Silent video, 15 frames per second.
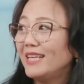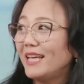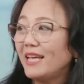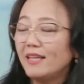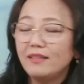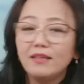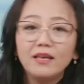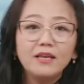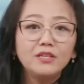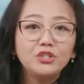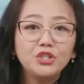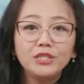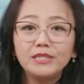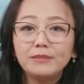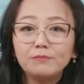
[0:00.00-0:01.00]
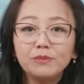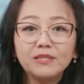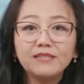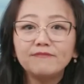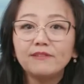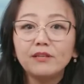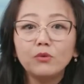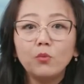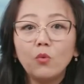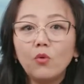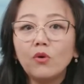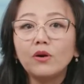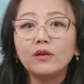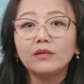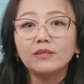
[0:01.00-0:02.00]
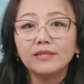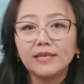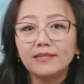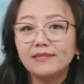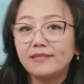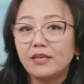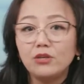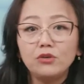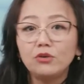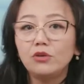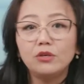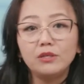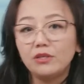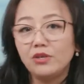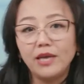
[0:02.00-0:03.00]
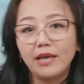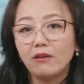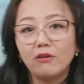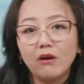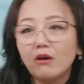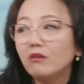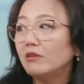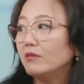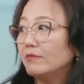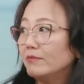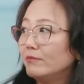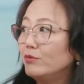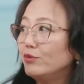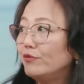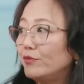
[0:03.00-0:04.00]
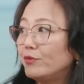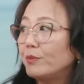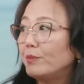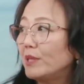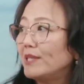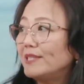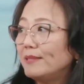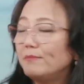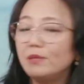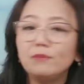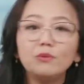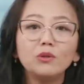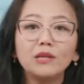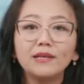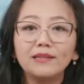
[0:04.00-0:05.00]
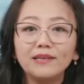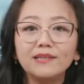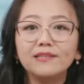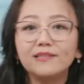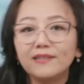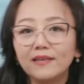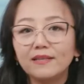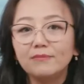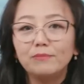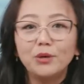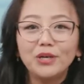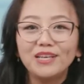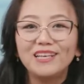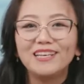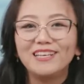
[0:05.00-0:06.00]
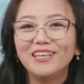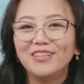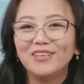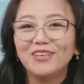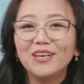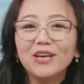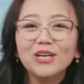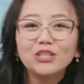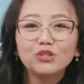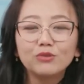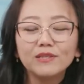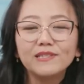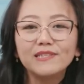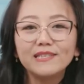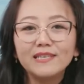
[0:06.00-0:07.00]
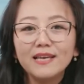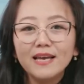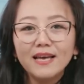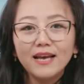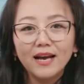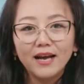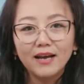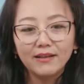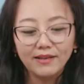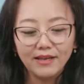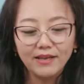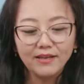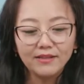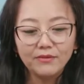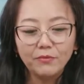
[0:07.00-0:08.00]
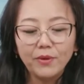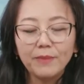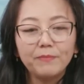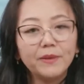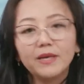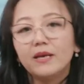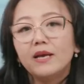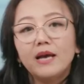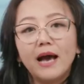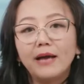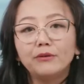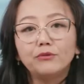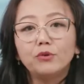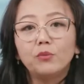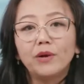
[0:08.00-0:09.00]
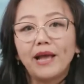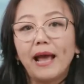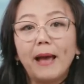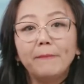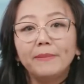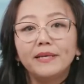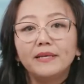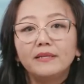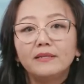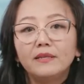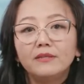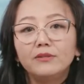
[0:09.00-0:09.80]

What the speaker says: And she specifically warned and said you cannot move replacing people like this and putting another trustee in the way. But I don't know what happened.